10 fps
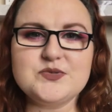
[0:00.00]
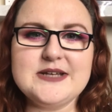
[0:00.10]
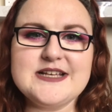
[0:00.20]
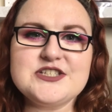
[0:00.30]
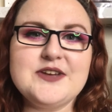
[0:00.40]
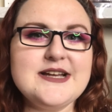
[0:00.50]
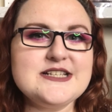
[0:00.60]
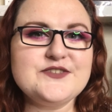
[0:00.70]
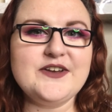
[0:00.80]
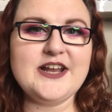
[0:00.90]
just want to get straight
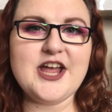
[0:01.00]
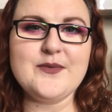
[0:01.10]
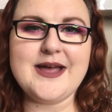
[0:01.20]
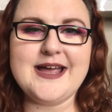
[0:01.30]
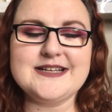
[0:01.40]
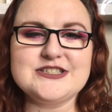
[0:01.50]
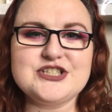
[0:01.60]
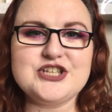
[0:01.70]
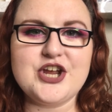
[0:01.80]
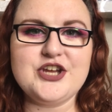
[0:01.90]
into this video and
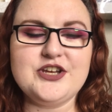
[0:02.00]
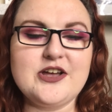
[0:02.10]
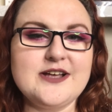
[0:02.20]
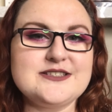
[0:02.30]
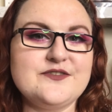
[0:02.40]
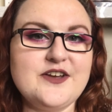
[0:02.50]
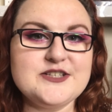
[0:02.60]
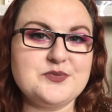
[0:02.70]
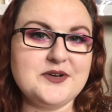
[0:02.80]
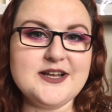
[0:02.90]
show you guys the
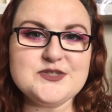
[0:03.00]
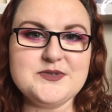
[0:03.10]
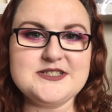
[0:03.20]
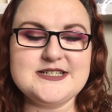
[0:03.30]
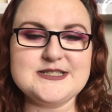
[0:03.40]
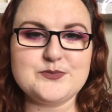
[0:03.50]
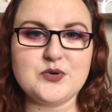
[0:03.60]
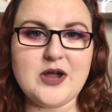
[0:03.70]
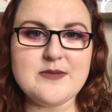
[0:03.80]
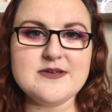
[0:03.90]
first product, which is
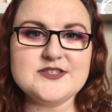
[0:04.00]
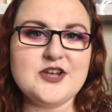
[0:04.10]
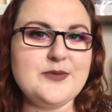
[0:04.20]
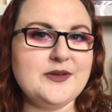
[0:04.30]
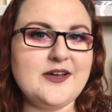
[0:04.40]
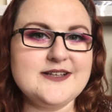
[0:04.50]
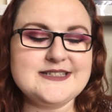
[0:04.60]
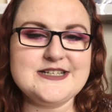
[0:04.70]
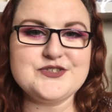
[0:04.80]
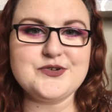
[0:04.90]
primer. So I hope you
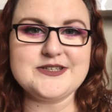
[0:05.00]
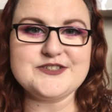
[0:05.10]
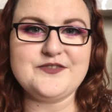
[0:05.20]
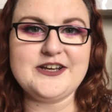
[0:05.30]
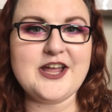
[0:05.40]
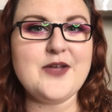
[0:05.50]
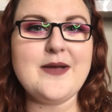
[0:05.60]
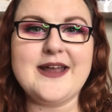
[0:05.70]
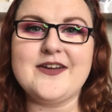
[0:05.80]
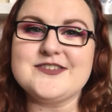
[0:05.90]
guys enjoy this
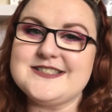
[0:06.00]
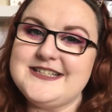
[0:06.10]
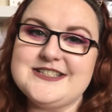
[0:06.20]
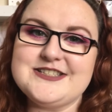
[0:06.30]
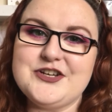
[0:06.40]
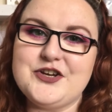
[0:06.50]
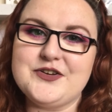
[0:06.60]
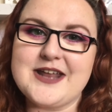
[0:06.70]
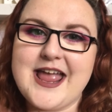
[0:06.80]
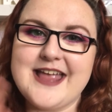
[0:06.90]
video and I'll see you soon.